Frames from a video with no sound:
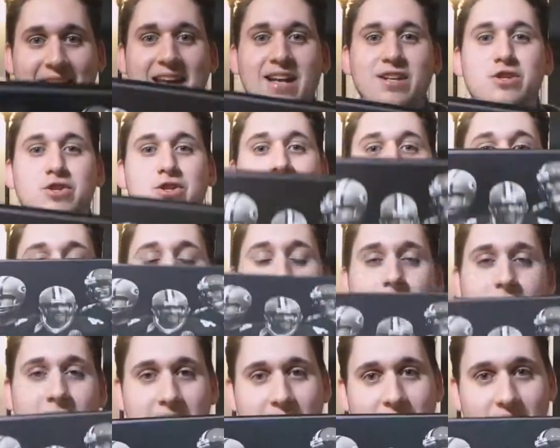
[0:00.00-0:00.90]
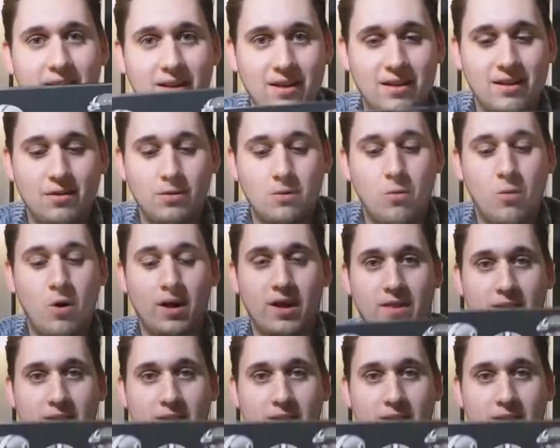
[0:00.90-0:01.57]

each got me one